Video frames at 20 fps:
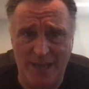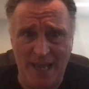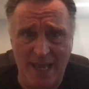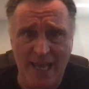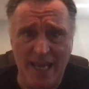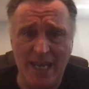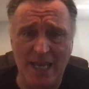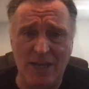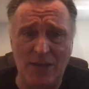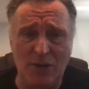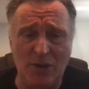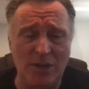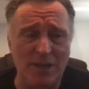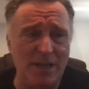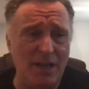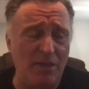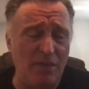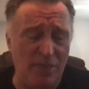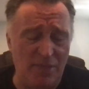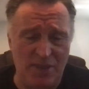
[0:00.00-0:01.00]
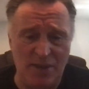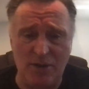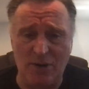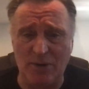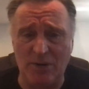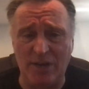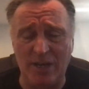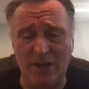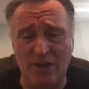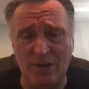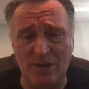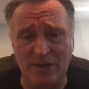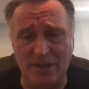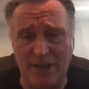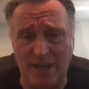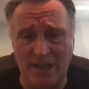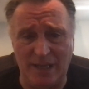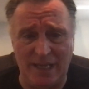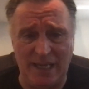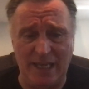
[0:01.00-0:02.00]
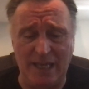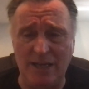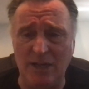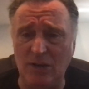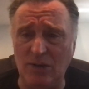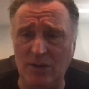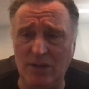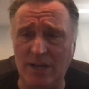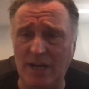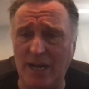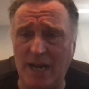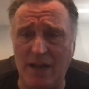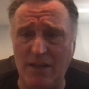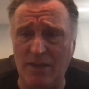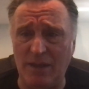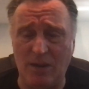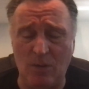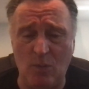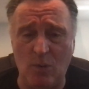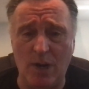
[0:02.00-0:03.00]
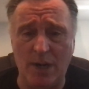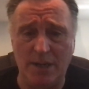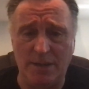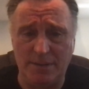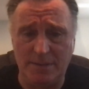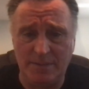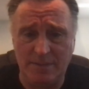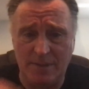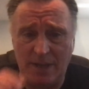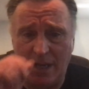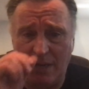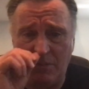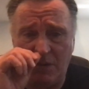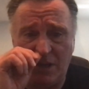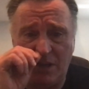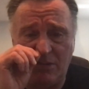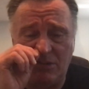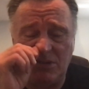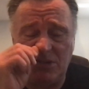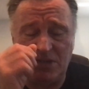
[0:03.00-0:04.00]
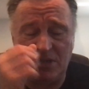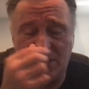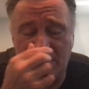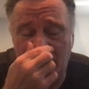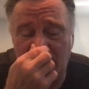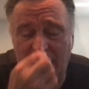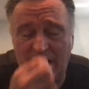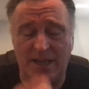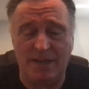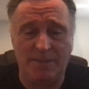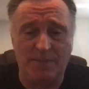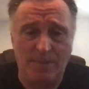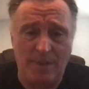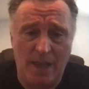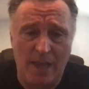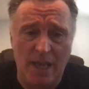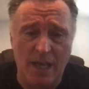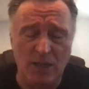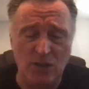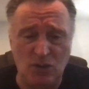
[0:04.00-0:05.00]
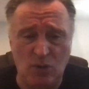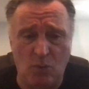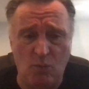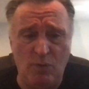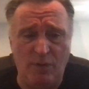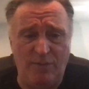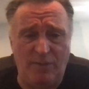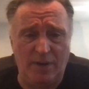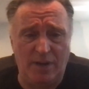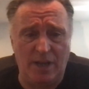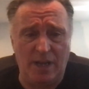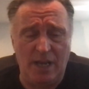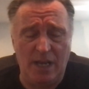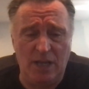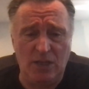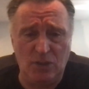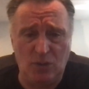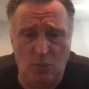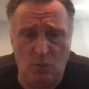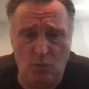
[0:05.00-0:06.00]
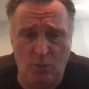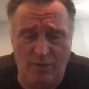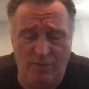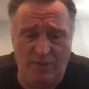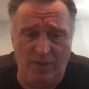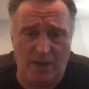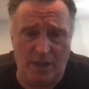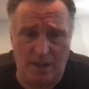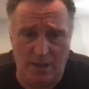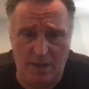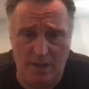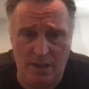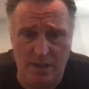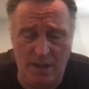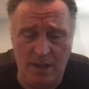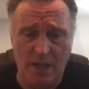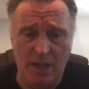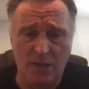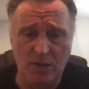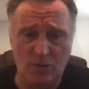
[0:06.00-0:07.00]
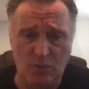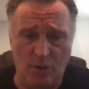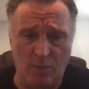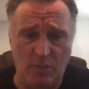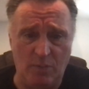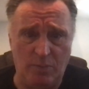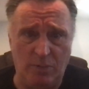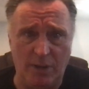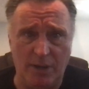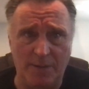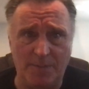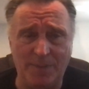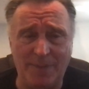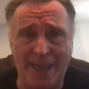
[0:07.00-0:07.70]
He could have done theater. He could have done lead. He could have done anything he wanted. I mean, he was just a terrific, terrific trumpet player.